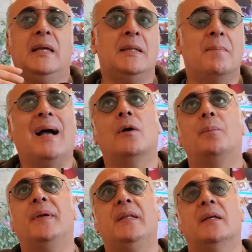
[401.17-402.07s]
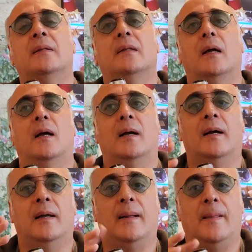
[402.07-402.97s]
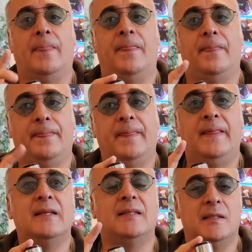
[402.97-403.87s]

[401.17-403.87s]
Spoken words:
in my opinion, this